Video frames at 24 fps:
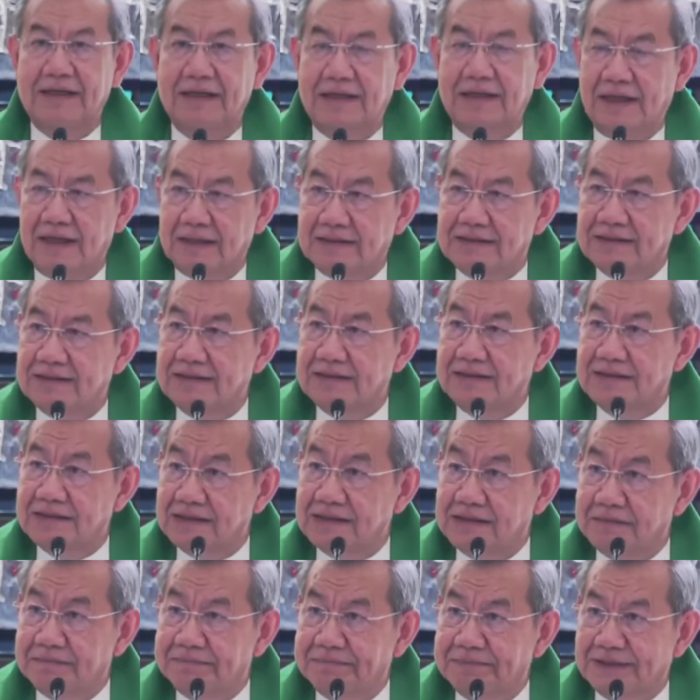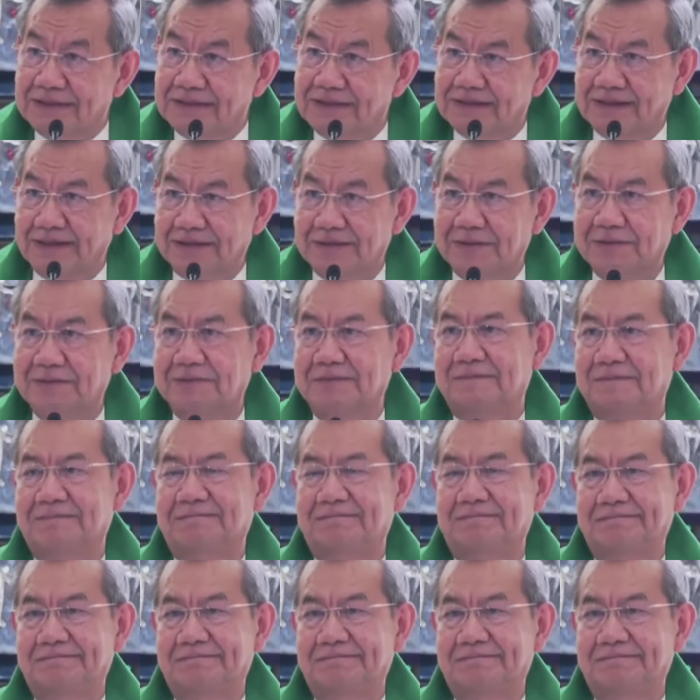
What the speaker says: agsingsingpet kayo.